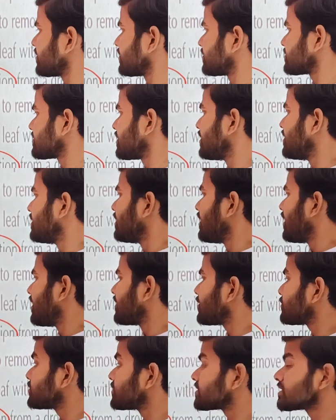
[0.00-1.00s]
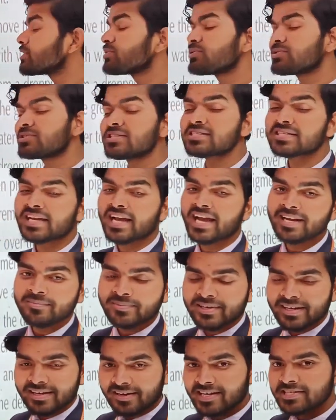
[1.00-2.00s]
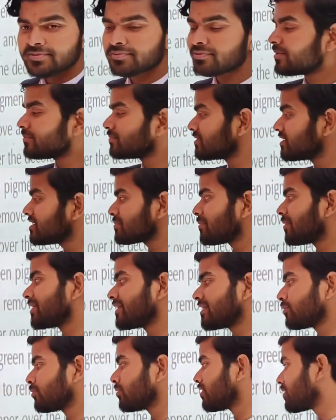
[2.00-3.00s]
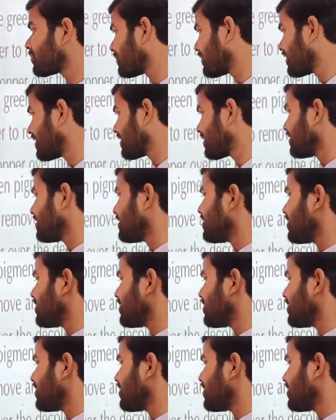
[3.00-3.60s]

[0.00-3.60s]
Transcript: things. And objective questions can be arised from this particular point.